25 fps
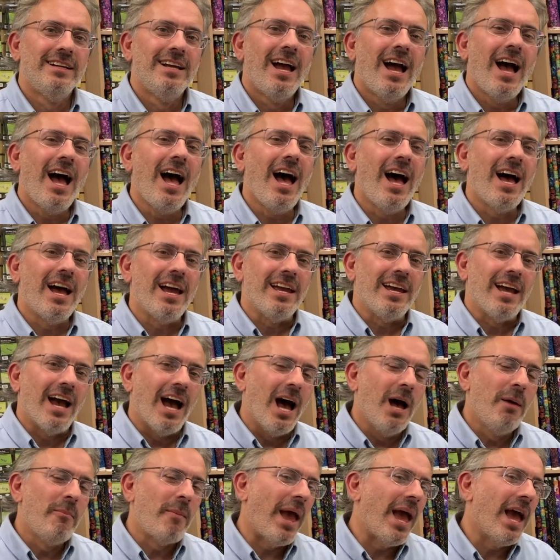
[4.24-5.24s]
Hi,
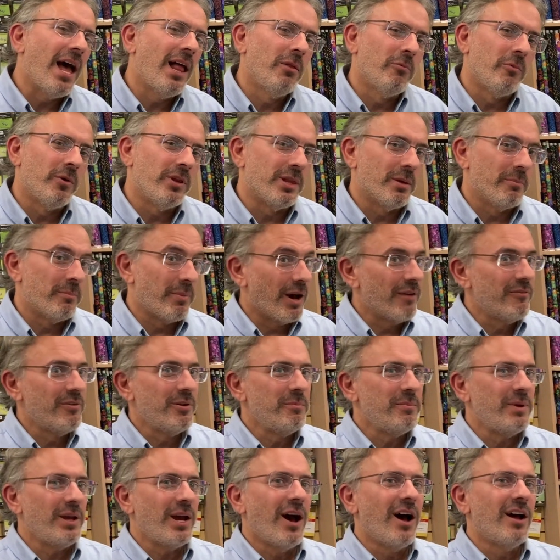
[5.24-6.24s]
I'm Al with Above and
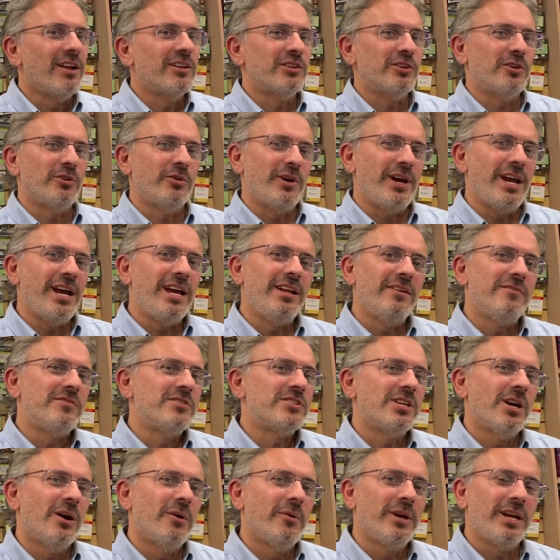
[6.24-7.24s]
Beyond Creative
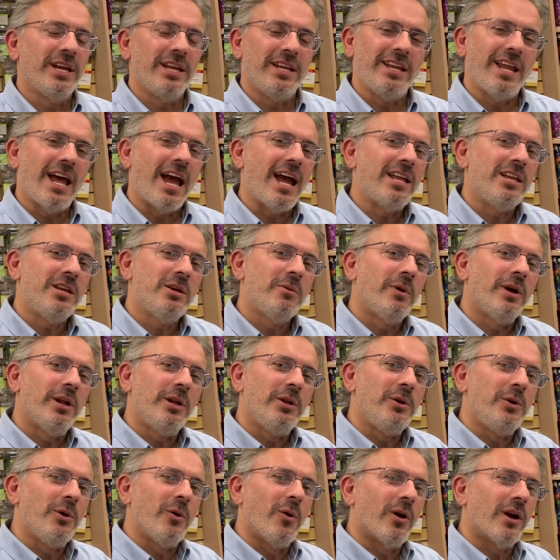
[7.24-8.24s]
Sewing in Nanuet, New
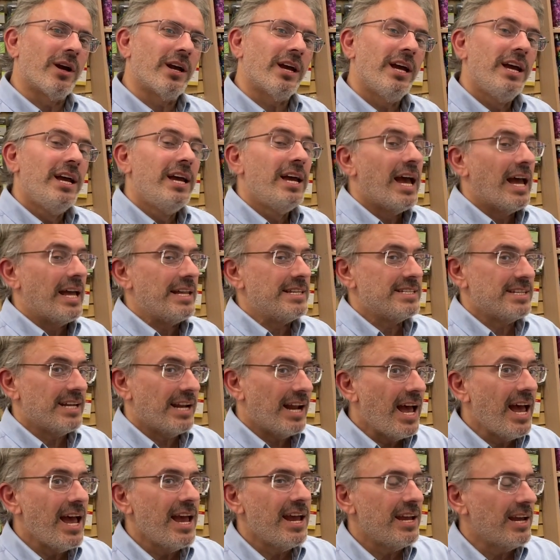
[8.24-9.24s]
York, and
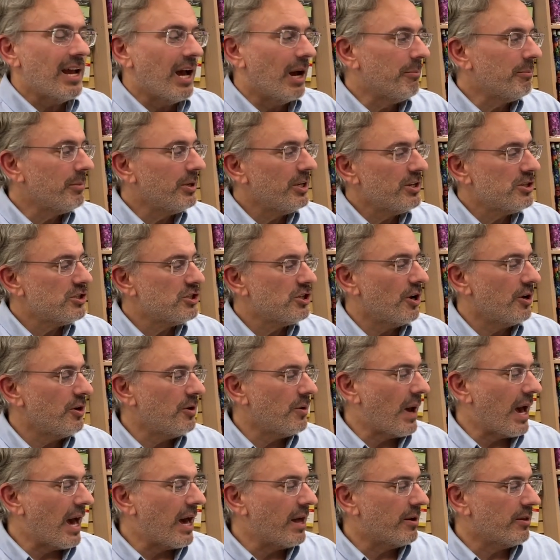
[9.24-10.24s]
today I'm going to show you
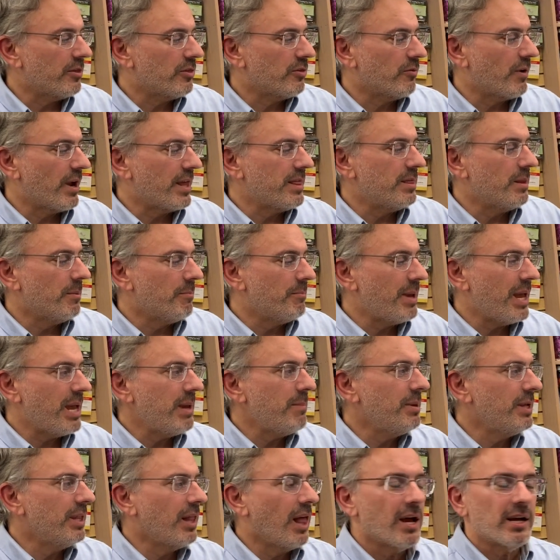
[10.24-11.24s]
how to thread the
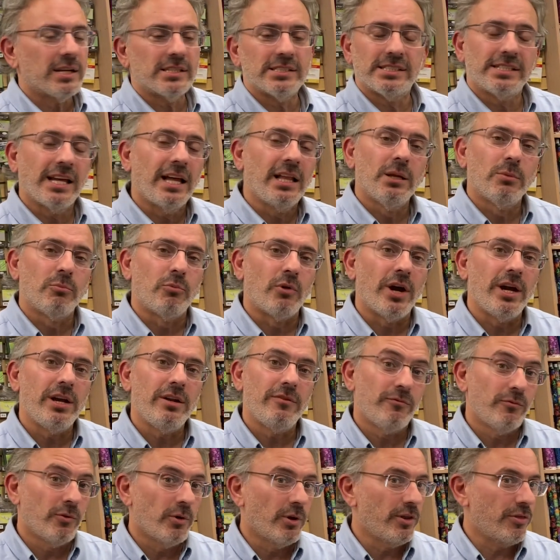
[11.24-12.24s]
Baby Lock Celebrate
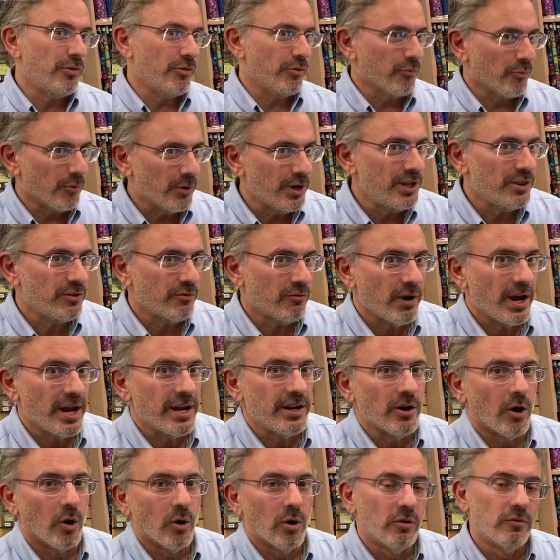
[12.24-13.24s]
for a
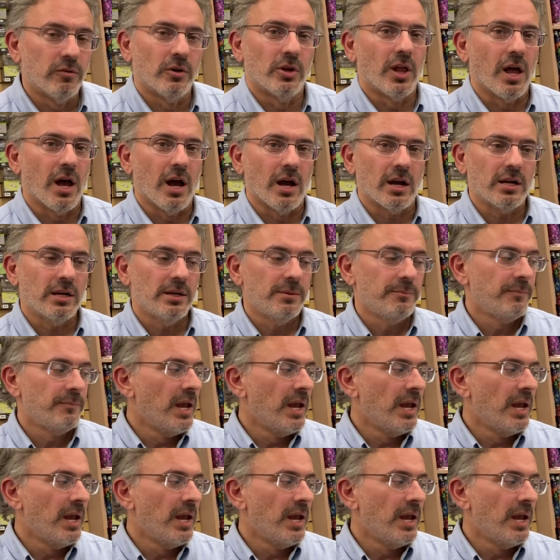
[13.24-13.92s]
3-thread overlock.